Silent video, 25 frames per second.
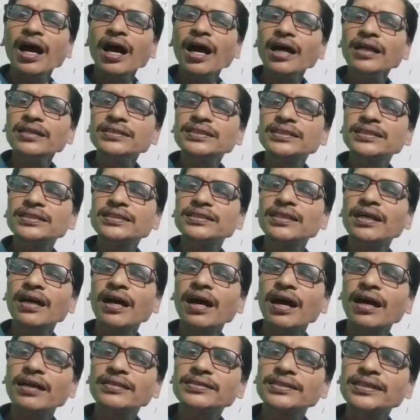
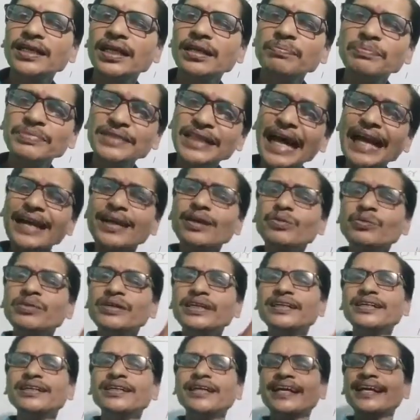hers, herself.
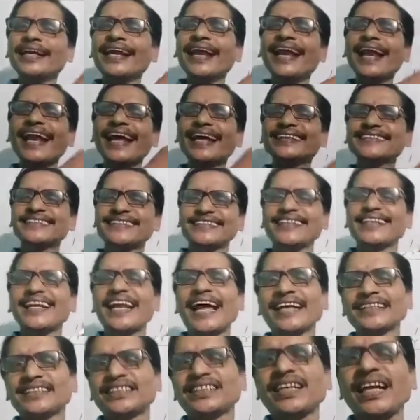That we analyzed
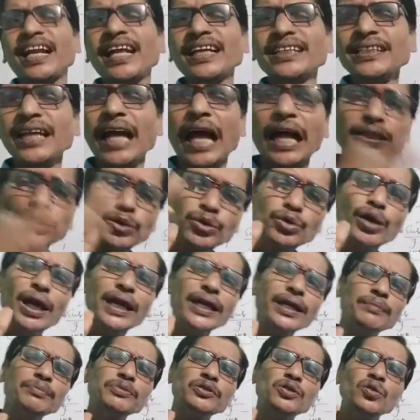in last class.
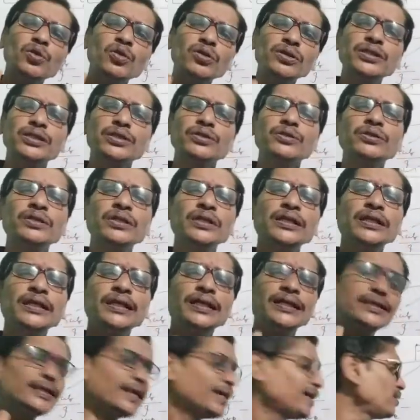Also, I have told you
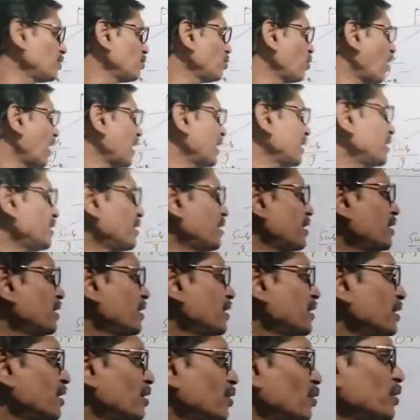that
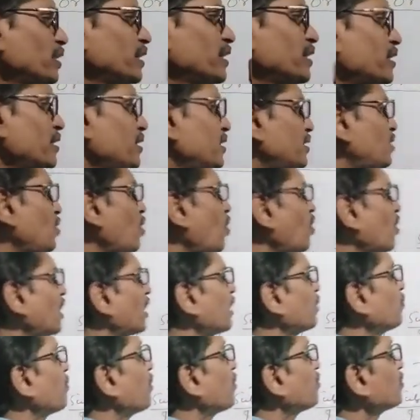while we
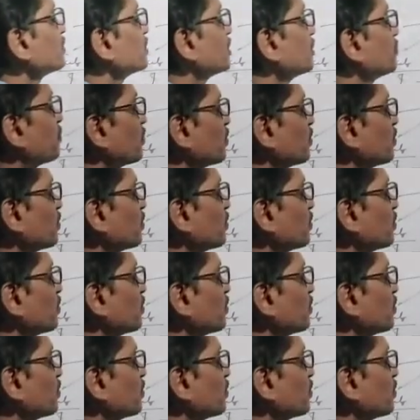talk about the